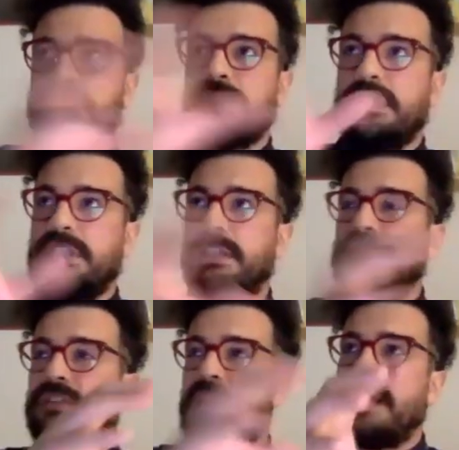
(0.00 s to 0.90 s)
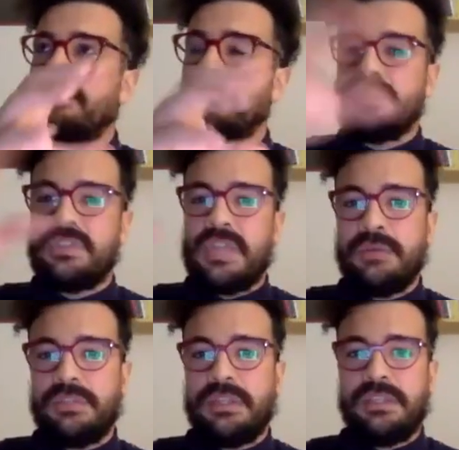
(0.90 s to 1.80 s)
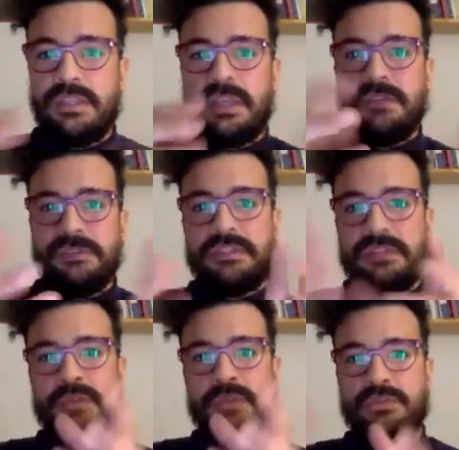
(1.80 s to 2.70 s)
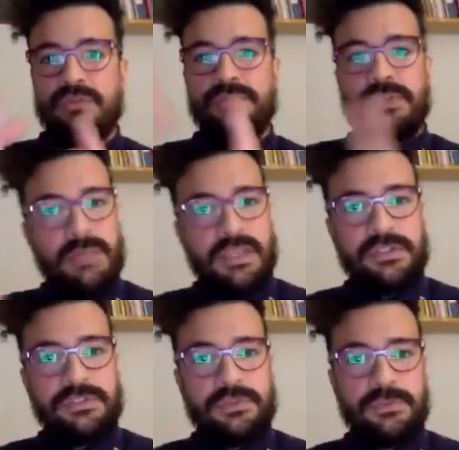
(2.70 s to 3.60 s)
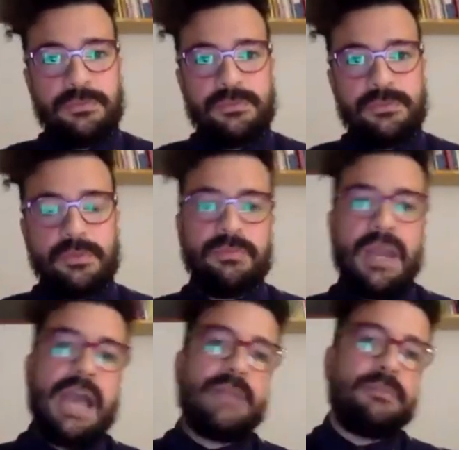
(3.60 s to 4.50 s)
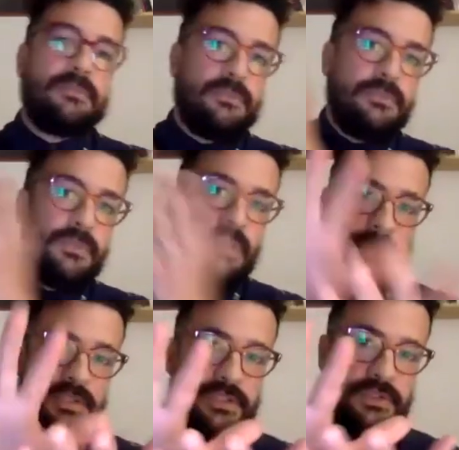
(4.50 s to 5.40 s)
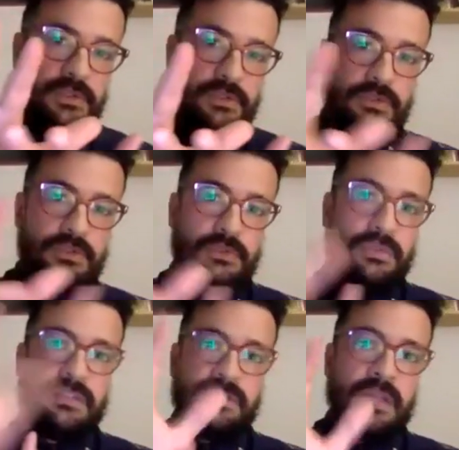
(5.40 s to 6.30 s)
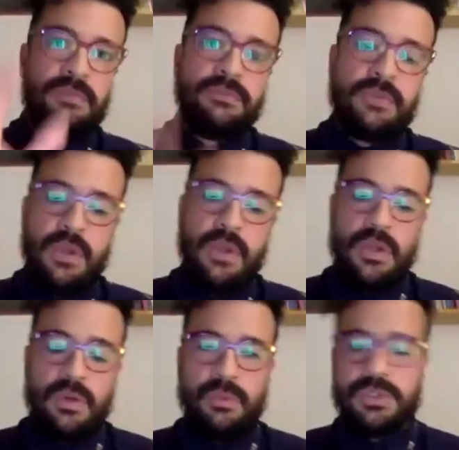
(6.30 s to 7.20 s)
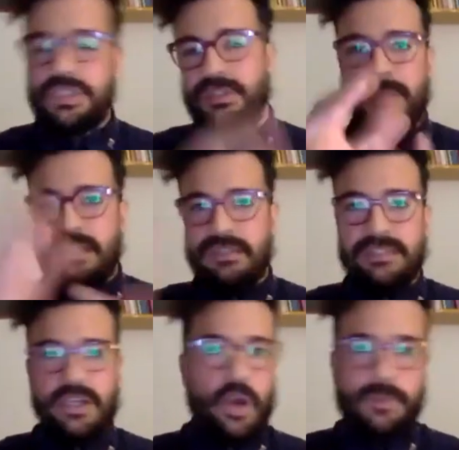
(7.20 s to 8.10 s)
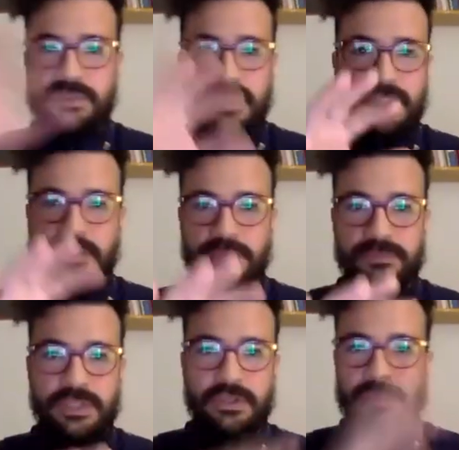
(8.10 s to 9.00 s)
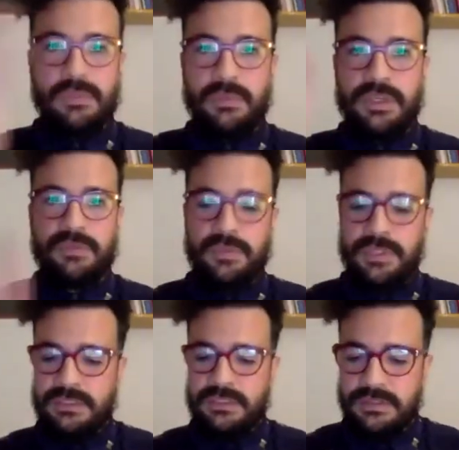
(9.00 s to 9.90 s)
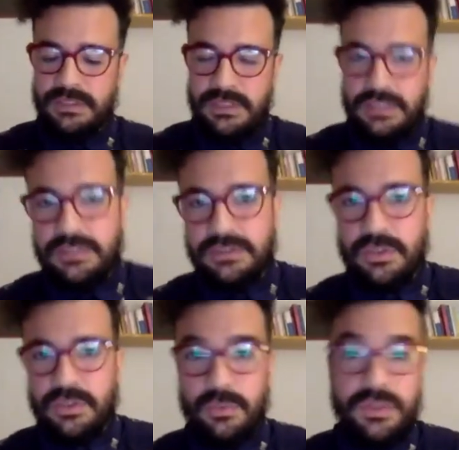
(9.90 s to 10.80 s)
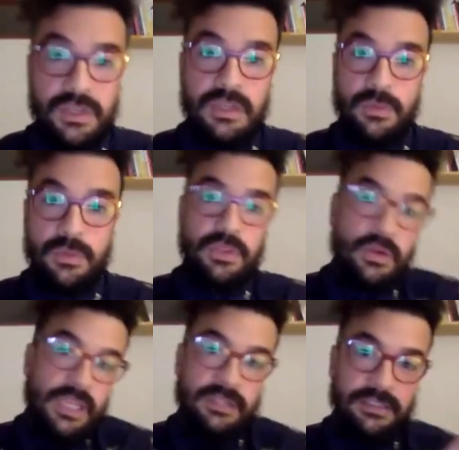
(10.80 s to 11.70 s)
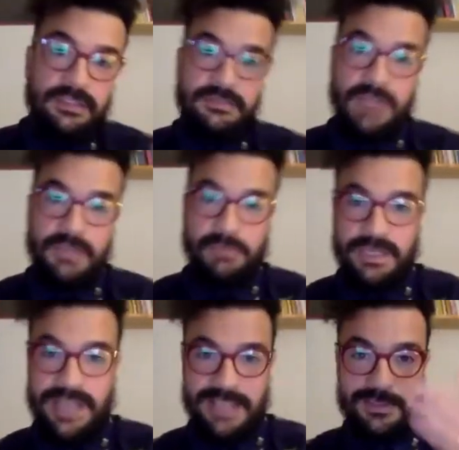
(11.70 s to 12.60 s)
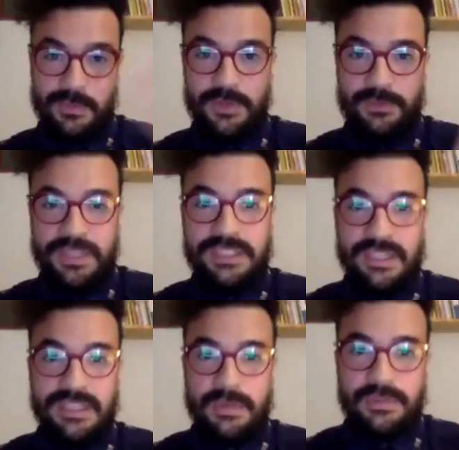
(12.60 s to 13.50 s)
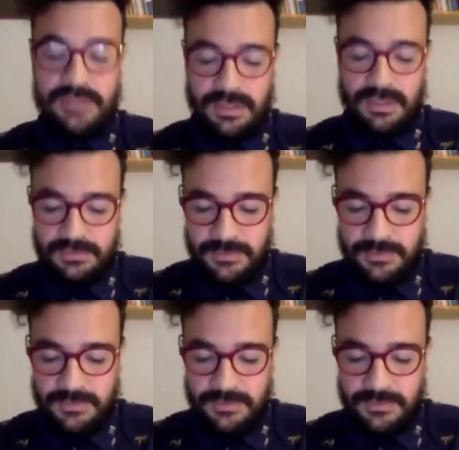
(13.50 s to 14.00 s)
he designed some sounds and he gave these sounds to filmmakers to to add images to that sound, which is basically the opposite of the normal way of doing it. So we uh, we thought, okay, this is a really nice way of thinking about sound.